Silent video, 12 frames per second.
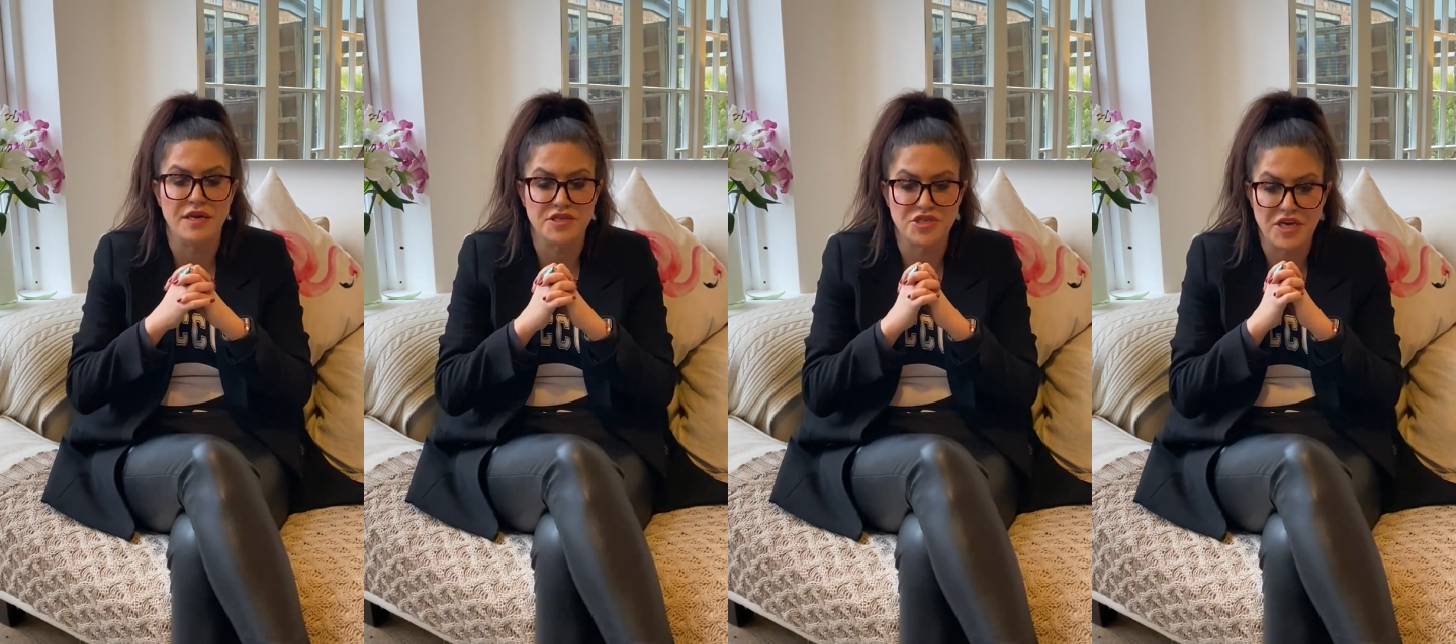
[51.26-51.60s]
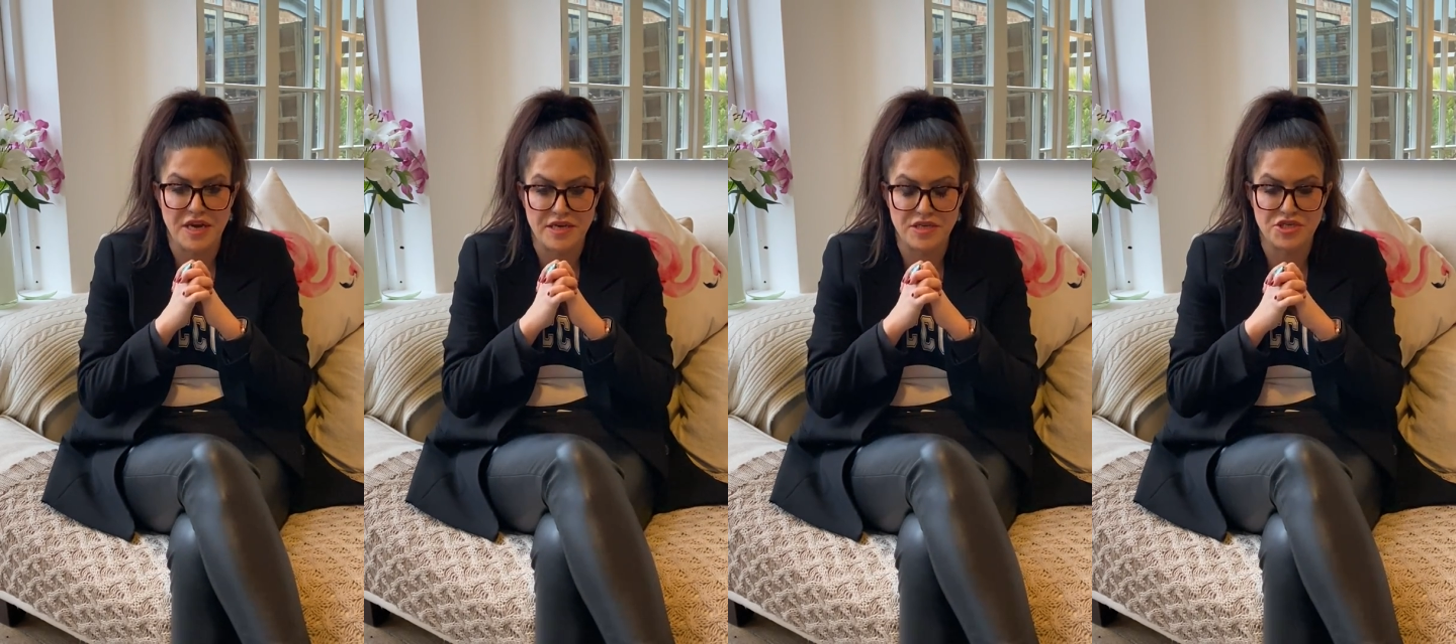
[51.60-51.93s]
to
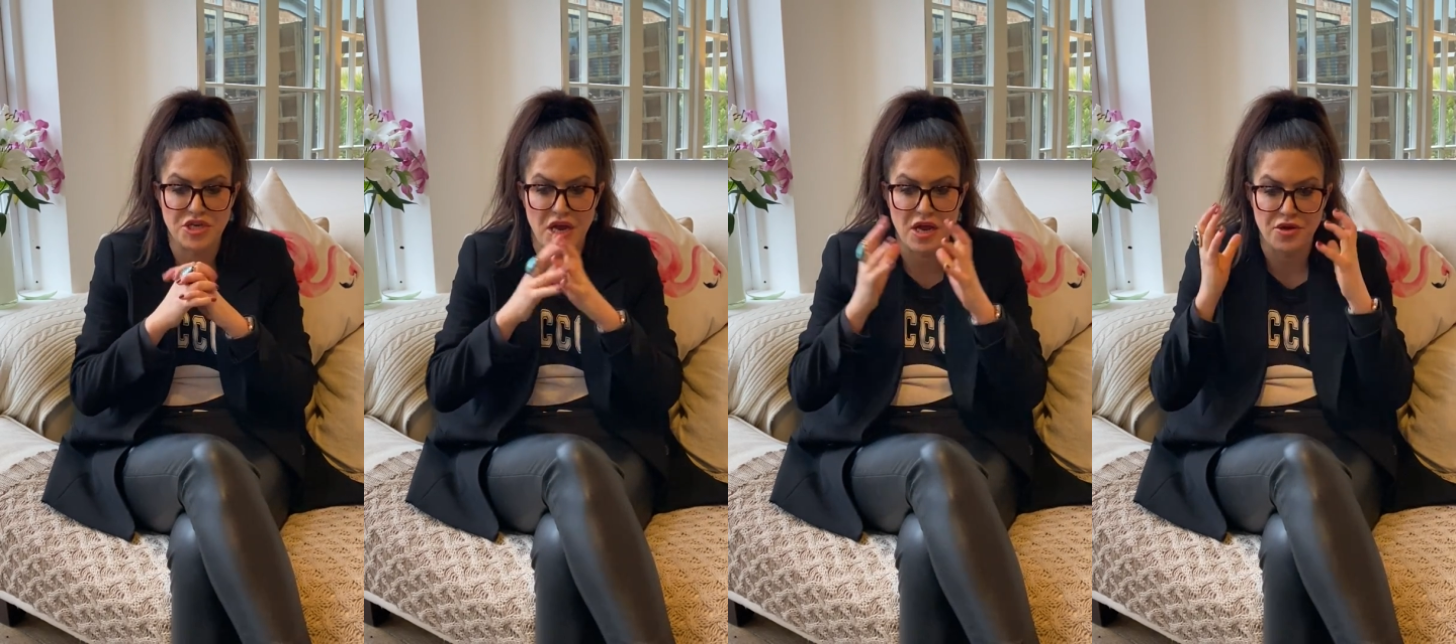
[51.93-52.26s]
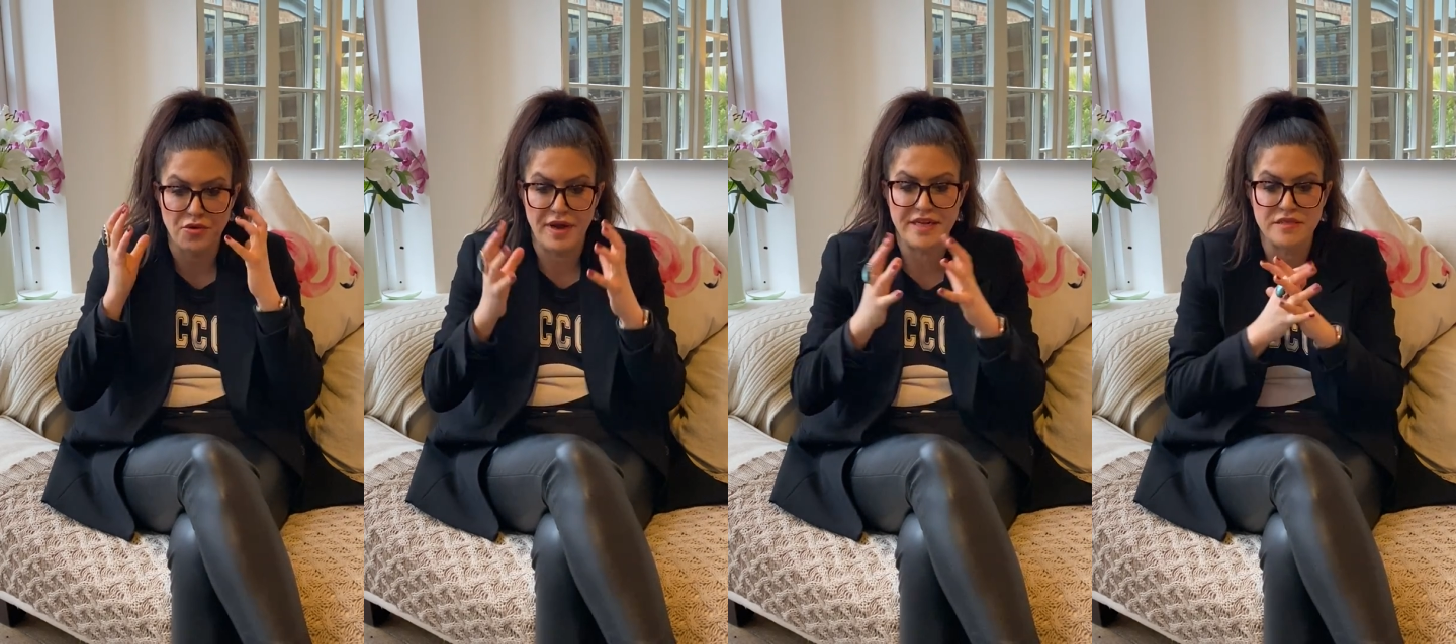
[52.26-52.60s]
change
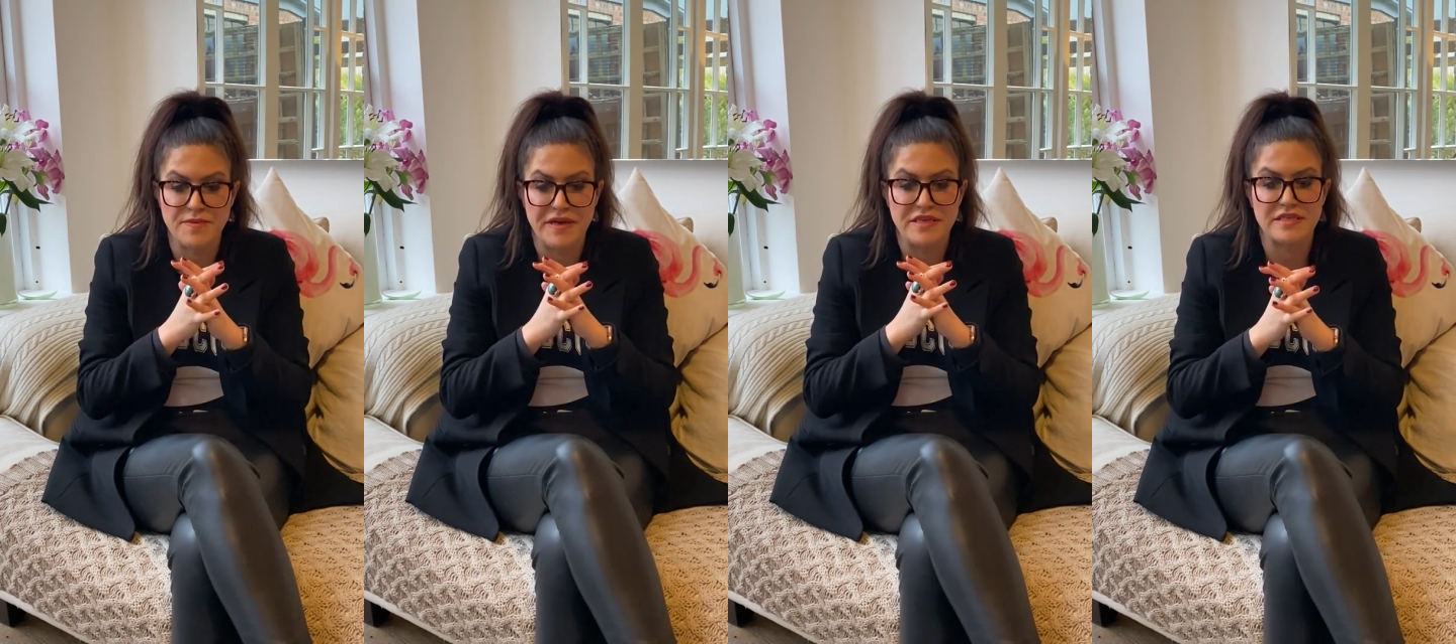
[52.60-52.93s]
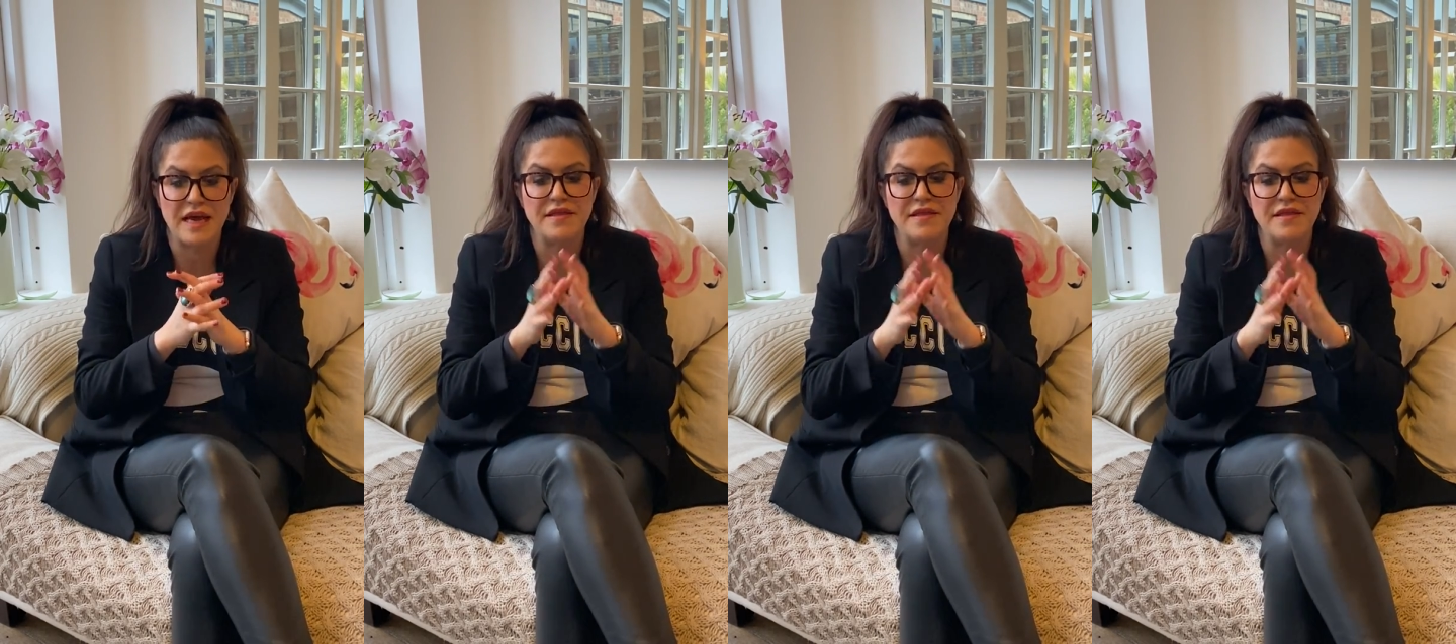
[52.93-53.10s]
your headspace.